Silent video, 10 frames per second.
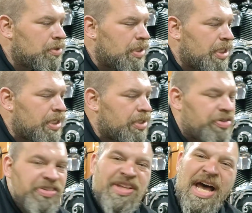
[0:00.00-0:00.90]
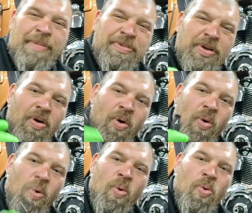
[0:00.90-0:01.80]
It could stop the
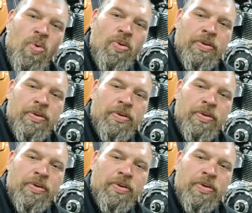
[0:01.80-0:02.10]
whole